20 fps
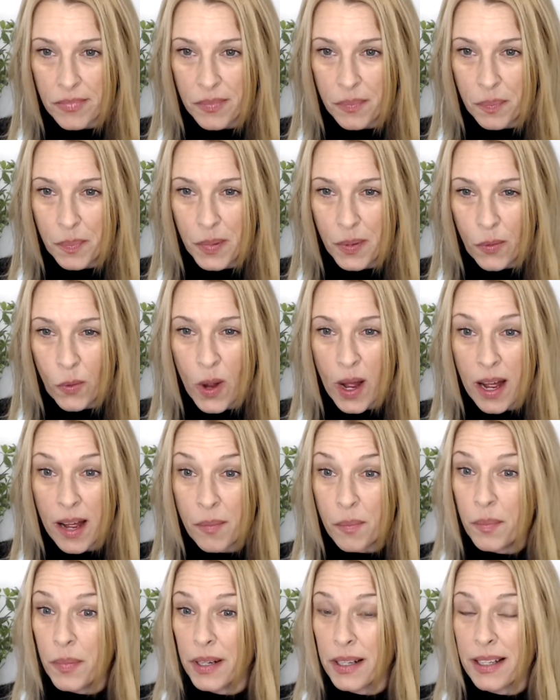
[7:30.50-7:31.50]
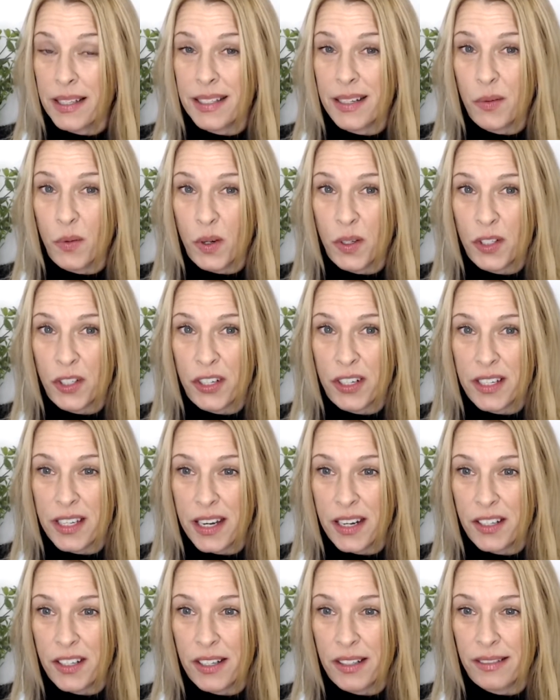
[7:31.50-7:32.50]
But why? Because it wants your
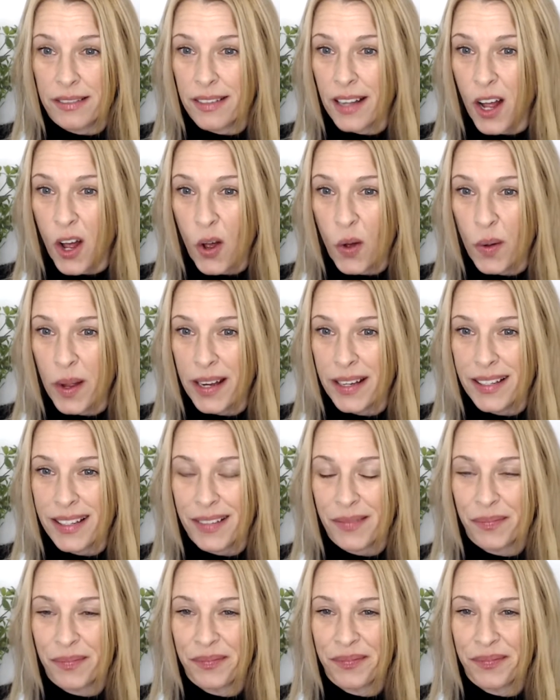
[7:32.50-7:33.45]
attention, always.